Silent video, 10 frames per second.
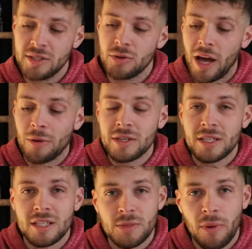So that
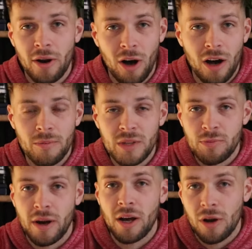risk is spread off,
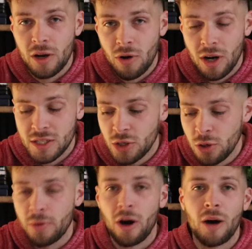spread out across
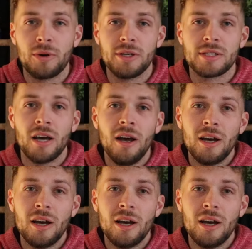two properties.